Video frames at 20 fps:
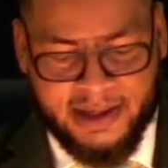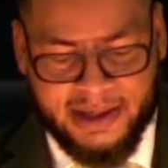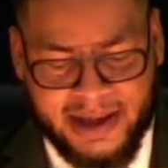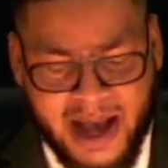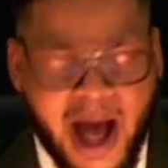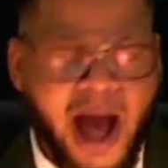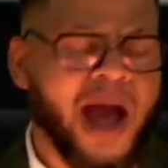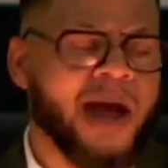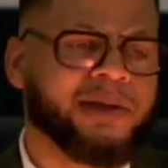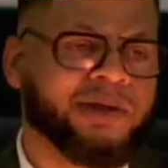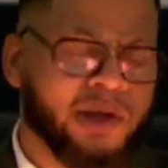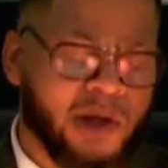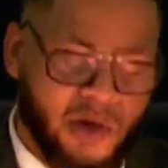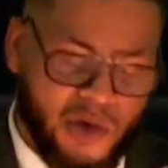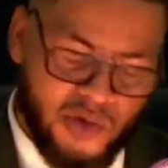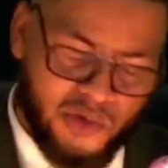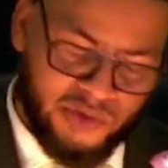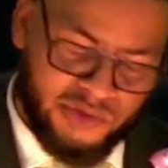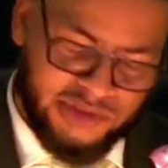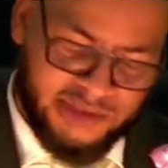God
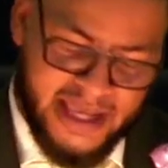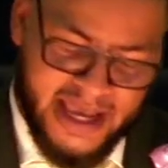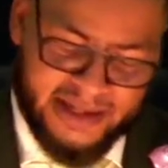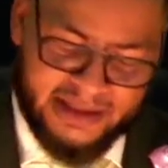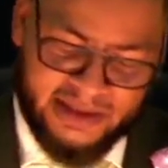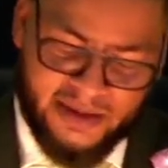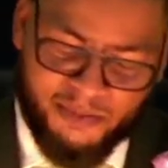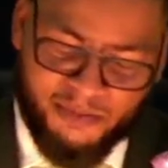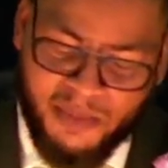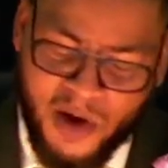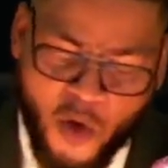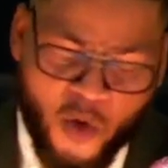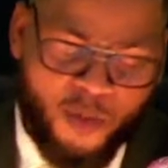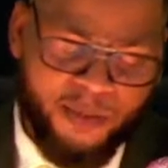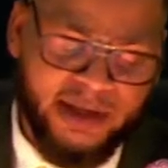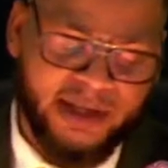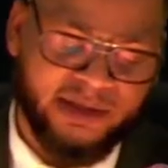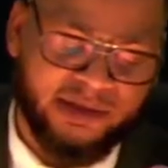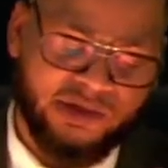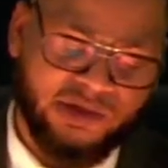knows that the
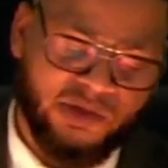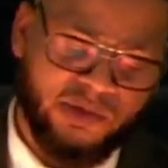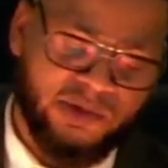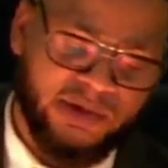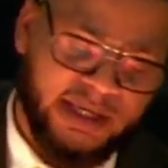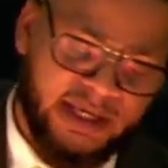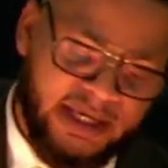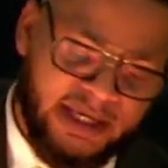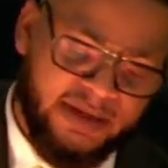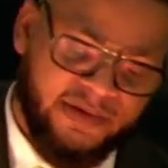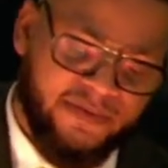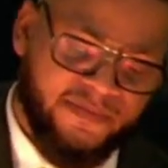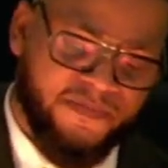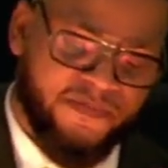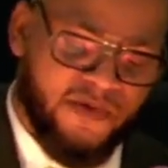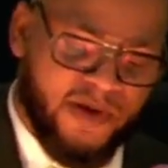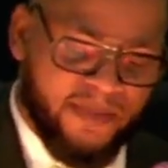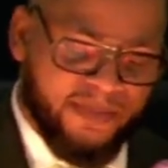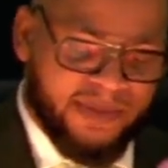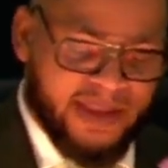moment you eat
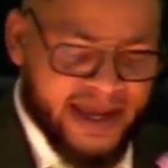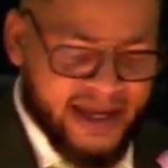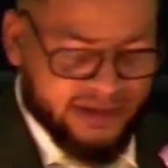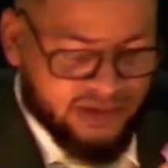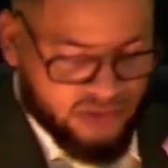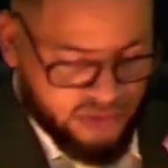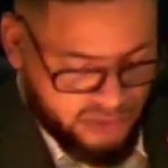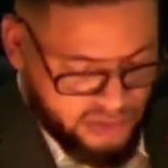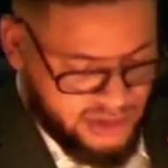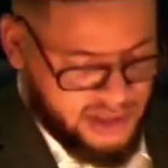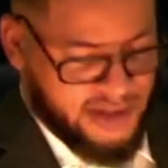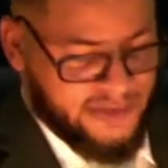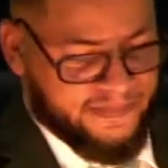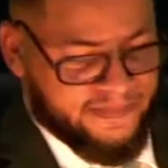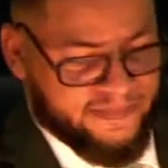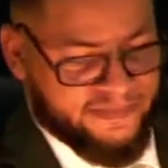from that tree,